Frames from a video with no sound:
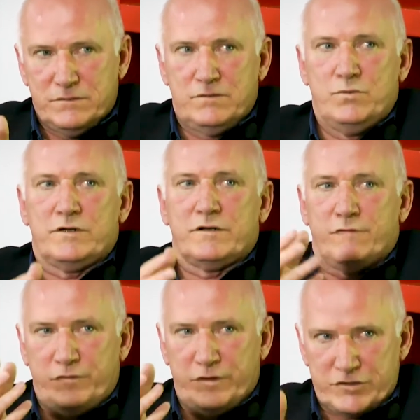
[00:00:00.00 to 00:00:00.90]
work of
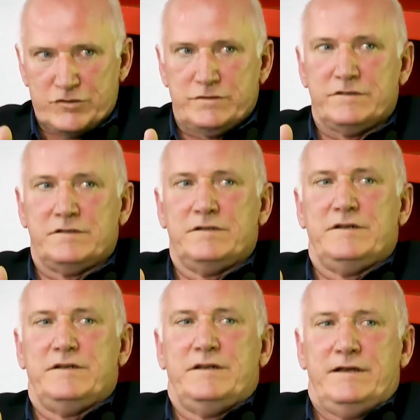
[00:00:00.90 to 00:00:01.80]
fiction.
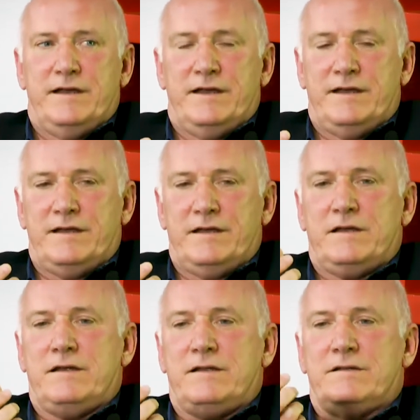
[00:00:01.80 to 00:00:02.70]

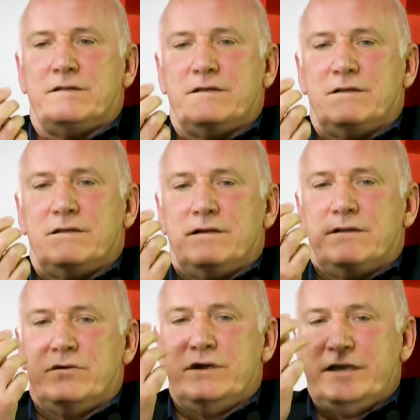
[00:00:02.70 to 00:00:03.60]
And
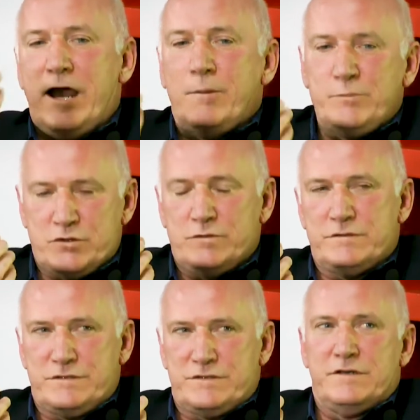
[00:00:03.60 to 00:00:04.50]
though he
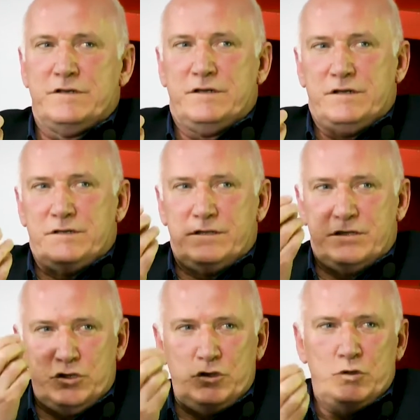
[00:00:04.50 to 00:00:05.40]
captures the
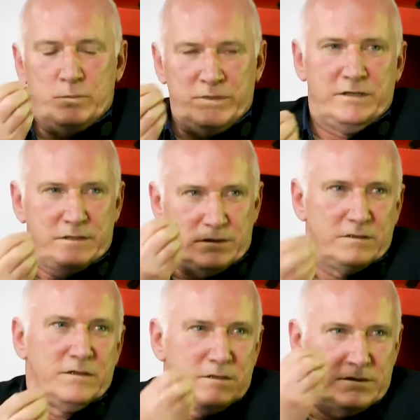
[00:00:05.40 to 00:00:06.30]
human
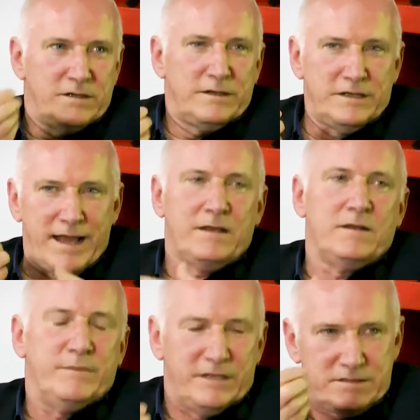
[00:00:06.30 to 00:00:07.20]

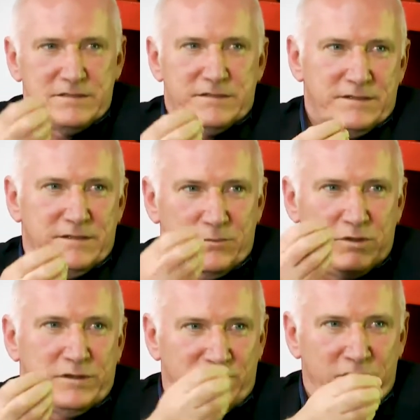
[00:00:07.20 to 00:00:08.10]
element
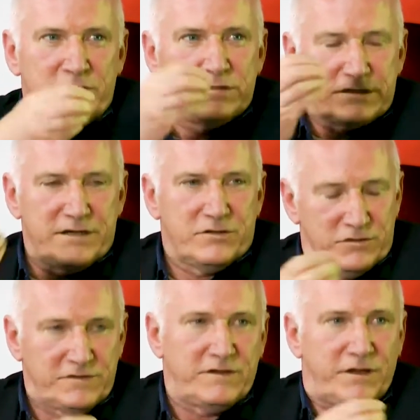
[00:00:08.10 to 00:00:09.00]
with various
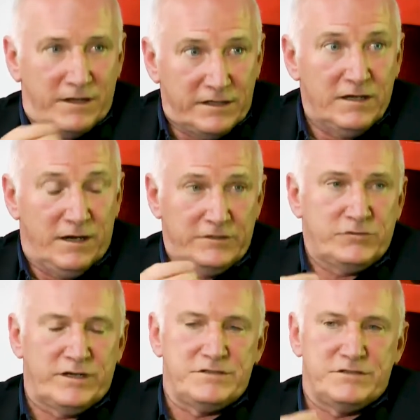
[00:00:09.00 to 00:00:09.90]
characters, as I
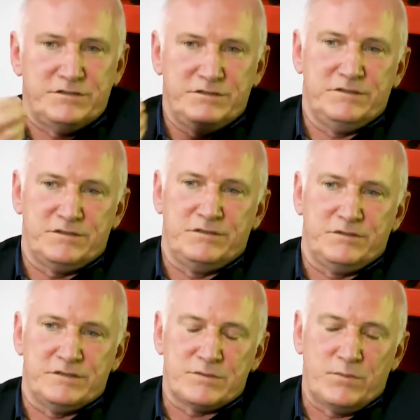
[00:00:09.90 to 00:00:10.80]
try to
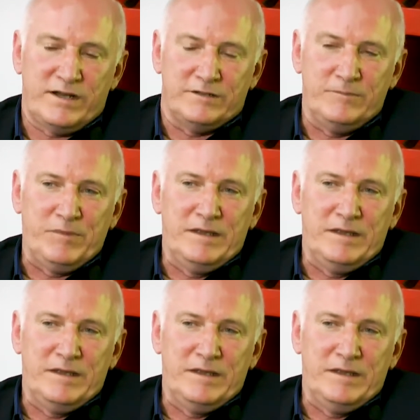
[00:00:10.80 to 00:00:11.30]
do as well,